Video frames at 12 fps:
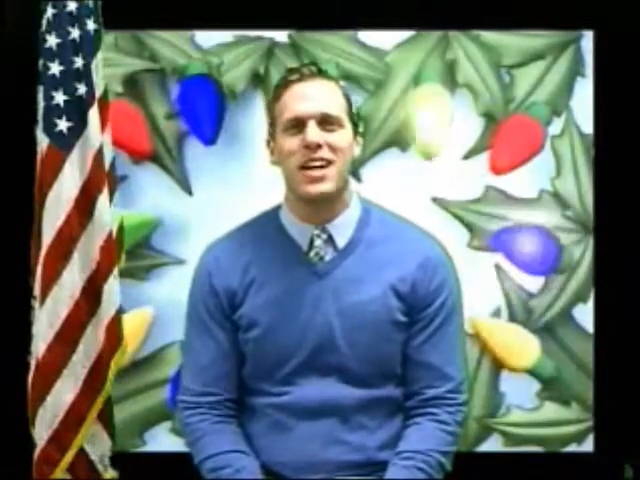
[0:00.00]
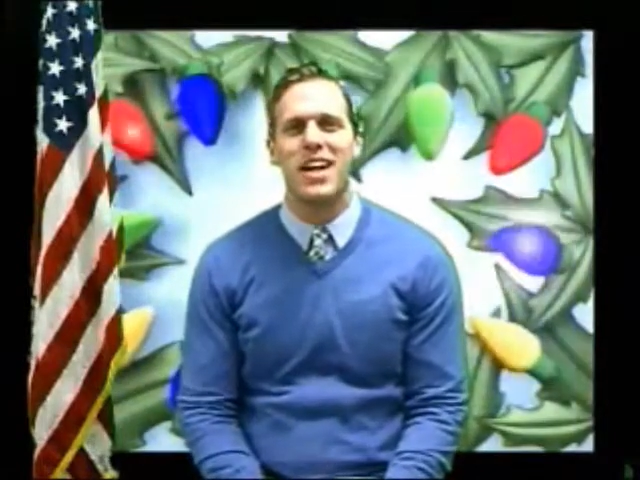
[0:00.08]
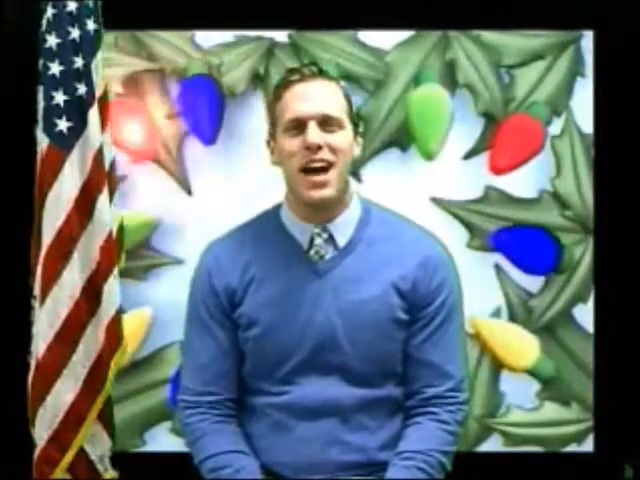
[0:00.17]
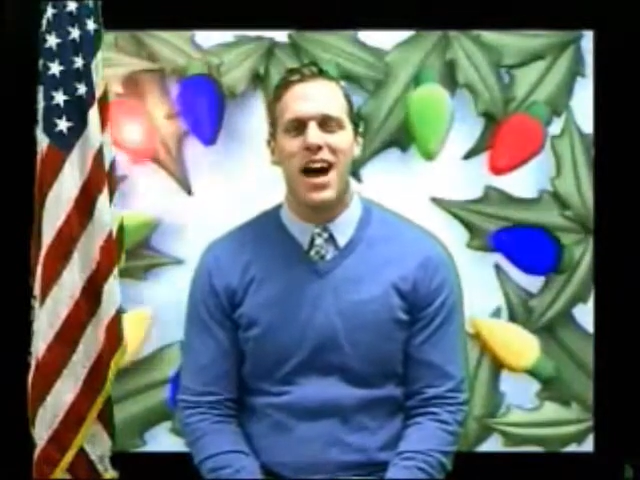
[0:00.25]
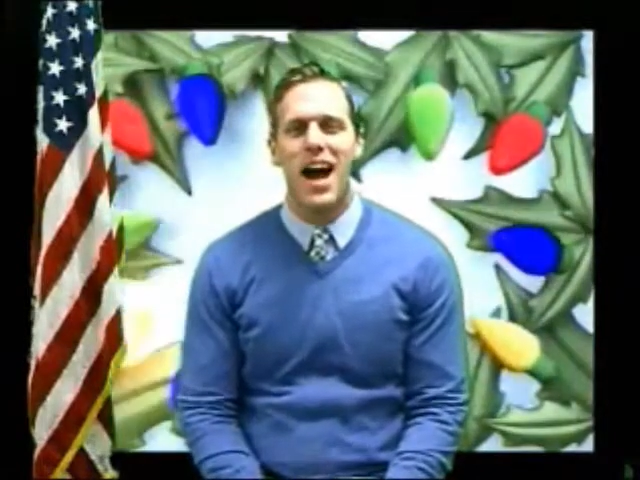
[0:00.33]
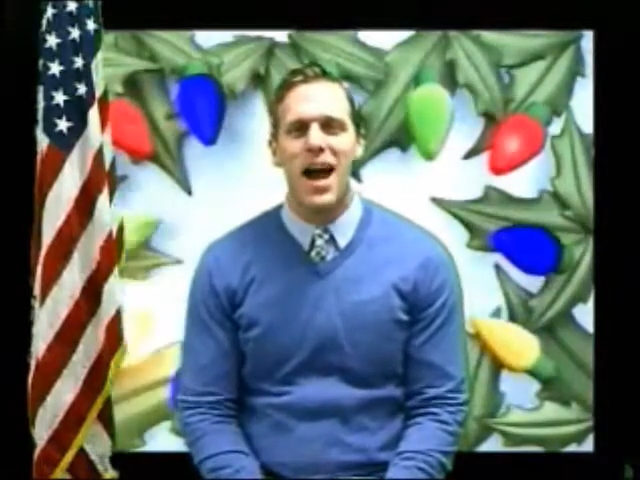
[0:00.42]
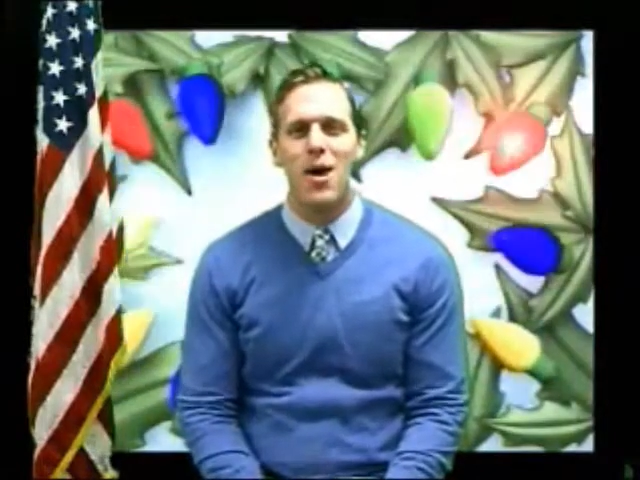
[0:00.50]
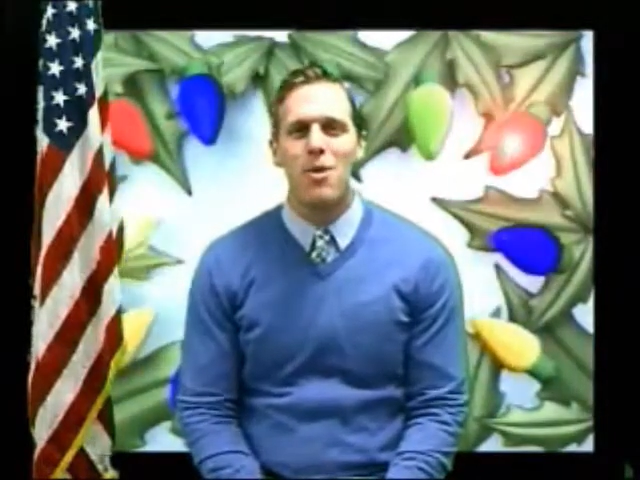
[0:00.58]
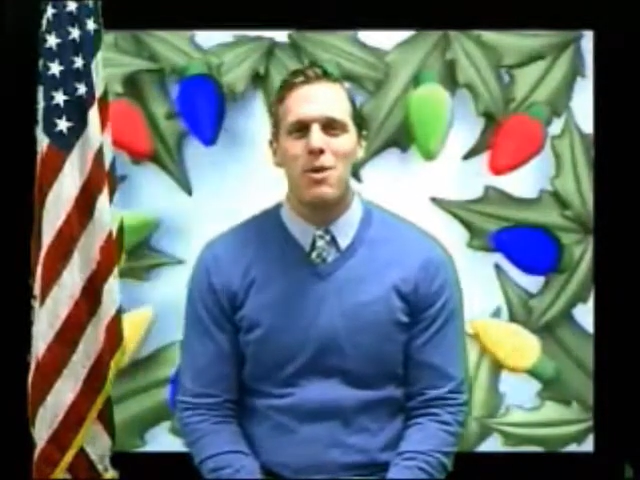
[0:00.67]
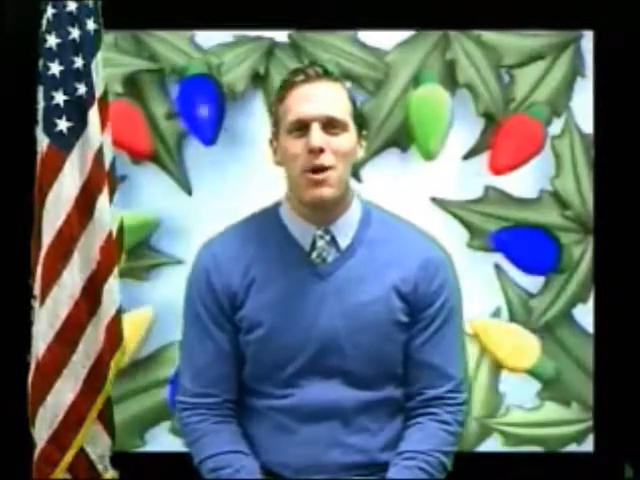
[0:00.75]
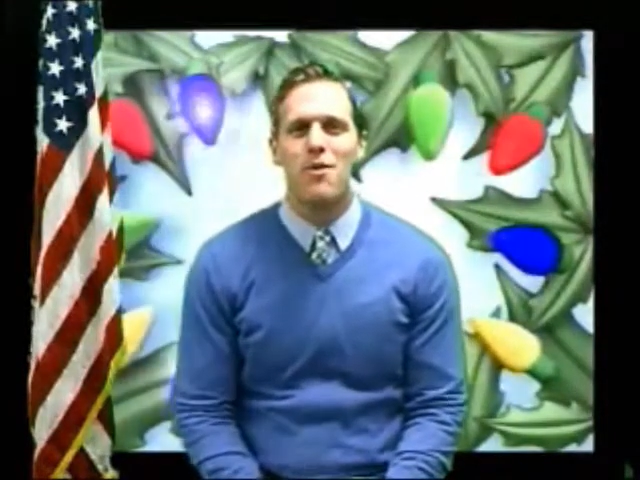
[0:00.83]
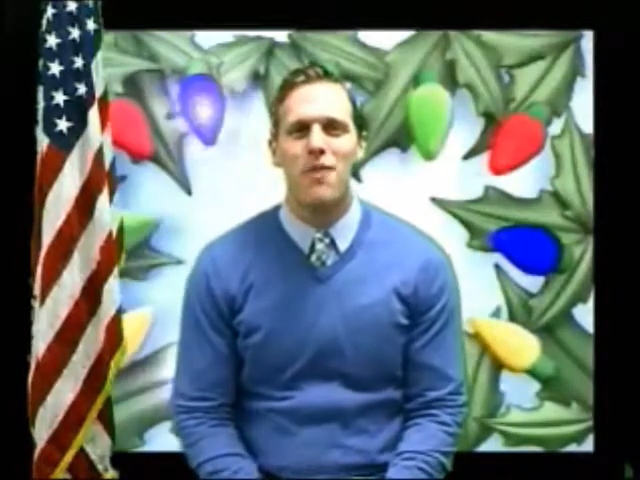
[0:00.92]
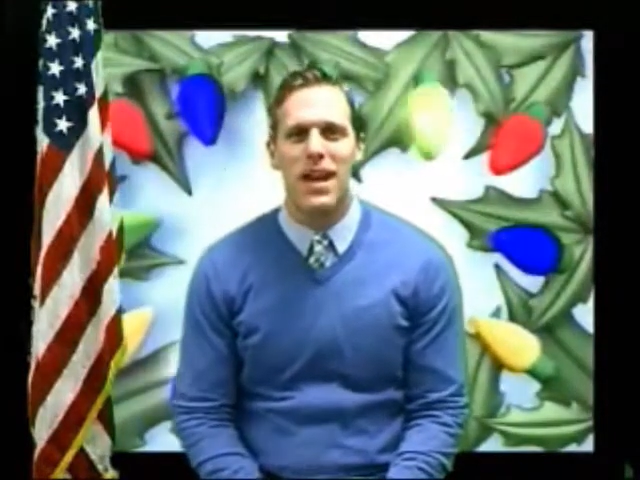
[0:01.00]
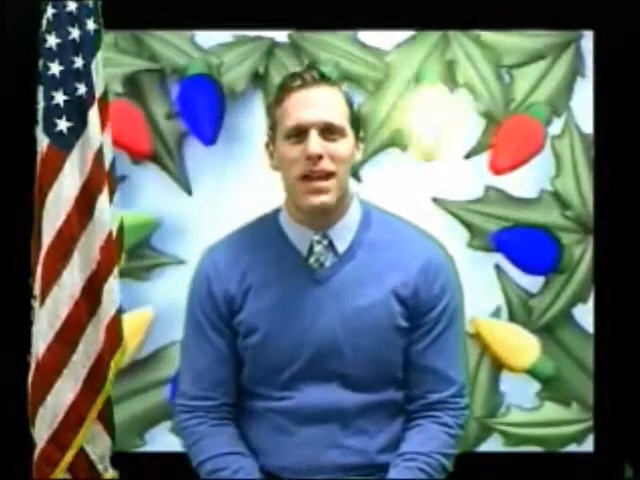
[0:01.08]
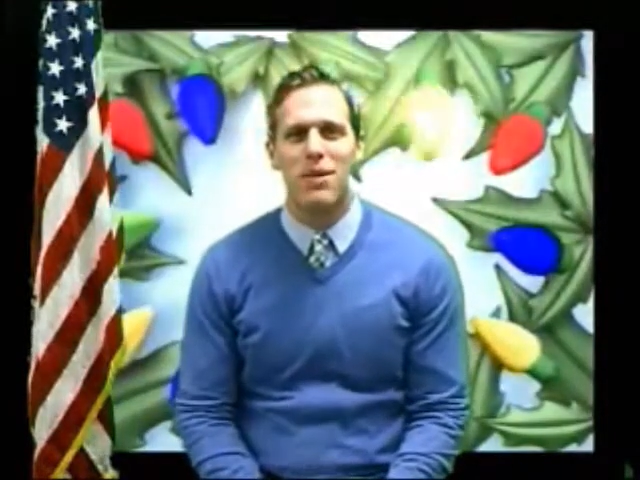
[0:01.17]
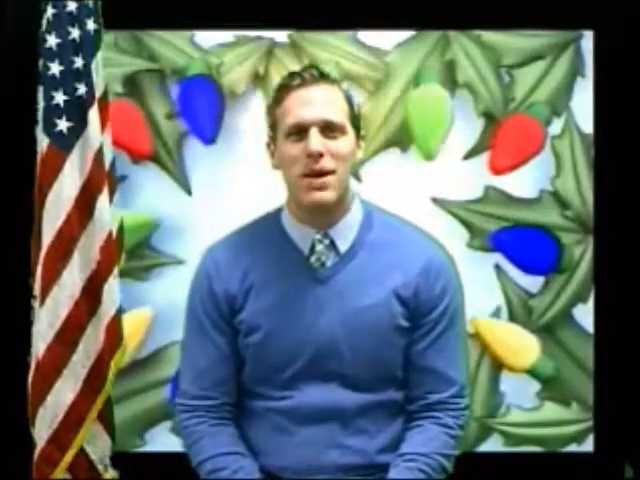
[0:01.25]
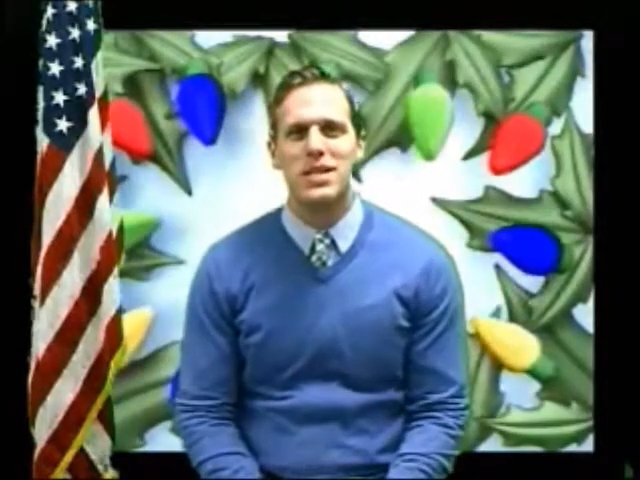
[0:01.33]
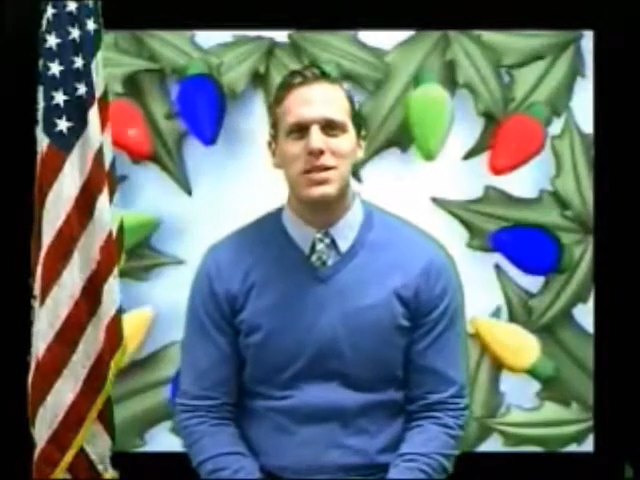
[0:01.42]
Uh, I hope you are finding
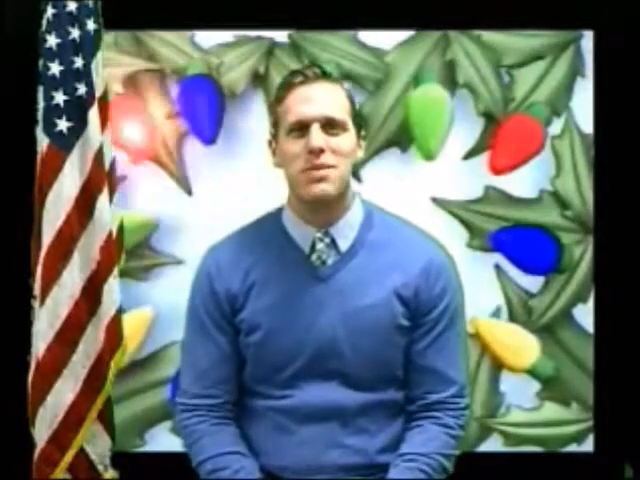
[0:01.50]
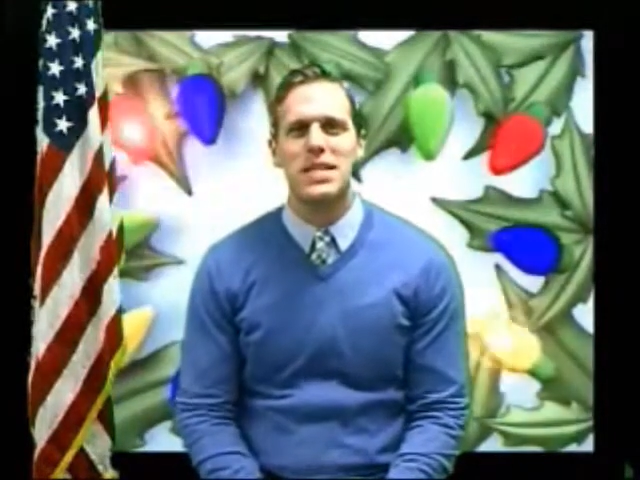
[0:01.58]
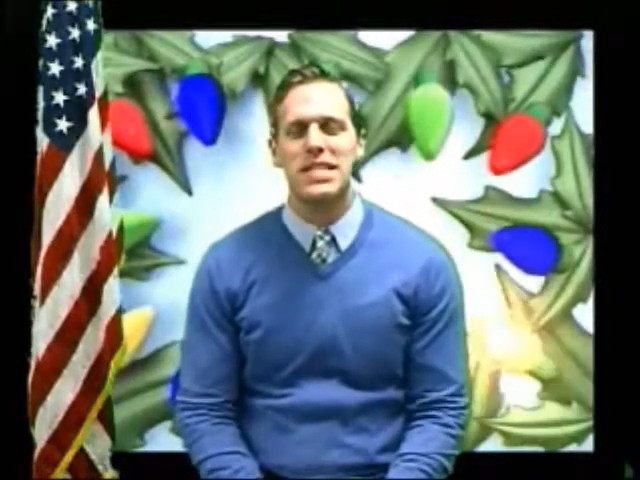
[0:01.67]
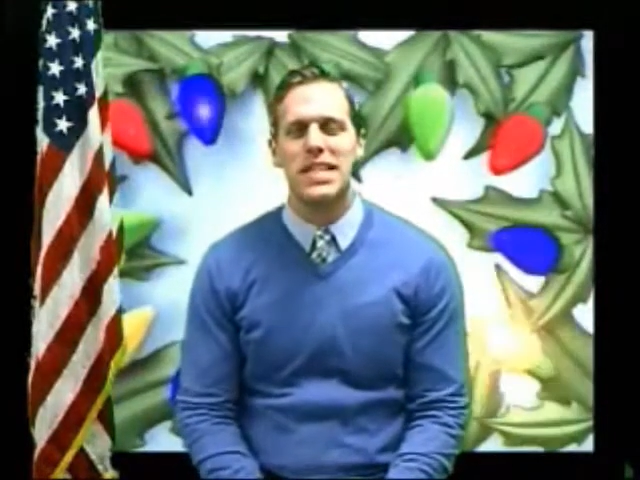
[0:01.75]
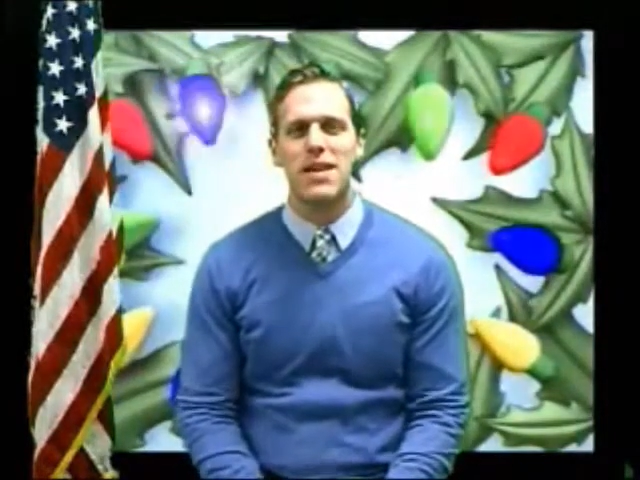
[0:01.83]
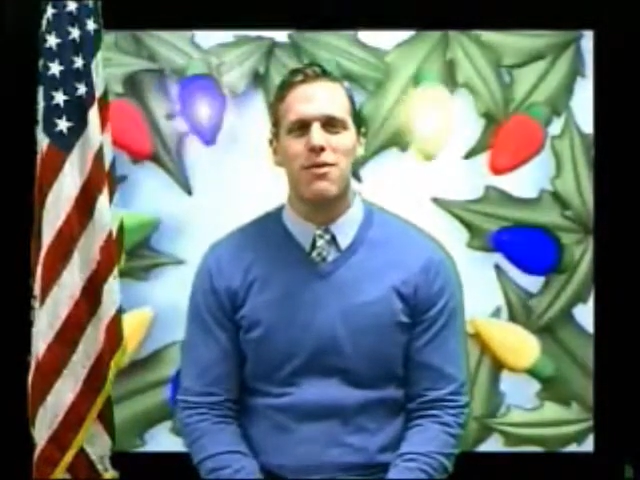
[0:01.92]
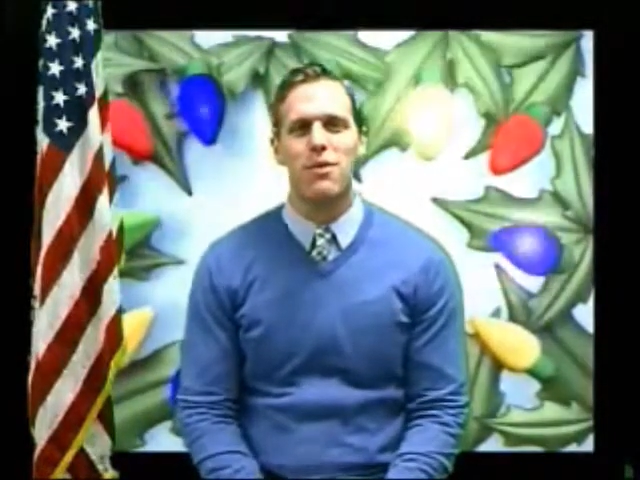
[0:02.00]
ways to be safe,